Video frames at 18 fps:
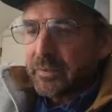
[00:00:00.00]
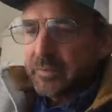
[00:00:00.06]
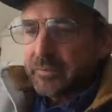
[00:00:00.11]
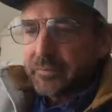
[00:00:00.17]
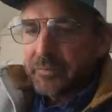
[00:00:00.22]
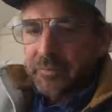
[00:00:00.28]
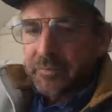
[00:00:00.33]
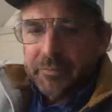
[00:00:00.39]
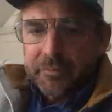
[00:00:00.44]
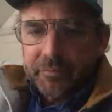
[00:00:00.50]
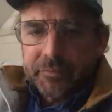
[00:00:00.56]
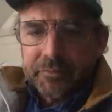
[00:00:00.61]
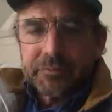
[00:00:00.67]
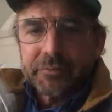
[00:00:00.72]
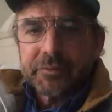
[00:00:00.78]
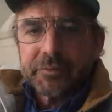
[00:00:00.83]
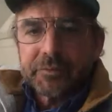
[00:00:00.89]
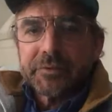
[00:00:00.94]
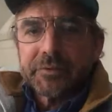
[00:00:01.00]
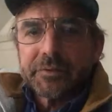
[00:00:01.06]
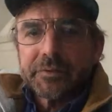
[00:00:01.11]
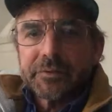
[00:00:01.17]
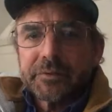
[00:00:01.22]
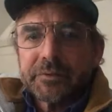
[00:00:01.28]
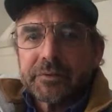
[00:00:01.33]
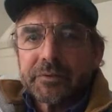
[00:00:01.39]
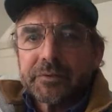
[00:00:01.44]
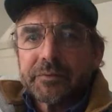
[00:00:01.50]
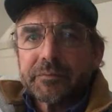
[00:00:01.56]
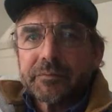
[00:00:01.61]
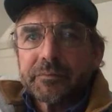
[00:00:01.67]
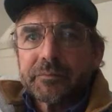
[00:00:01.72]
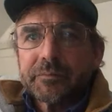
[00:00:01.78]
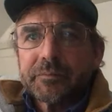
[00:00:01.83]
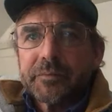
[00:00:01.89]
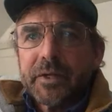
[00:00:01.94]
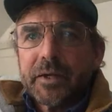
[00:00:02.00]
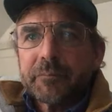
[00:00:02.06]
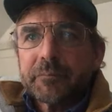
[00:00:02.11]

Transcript: thanks everybody. Thank you, Tom. Uh,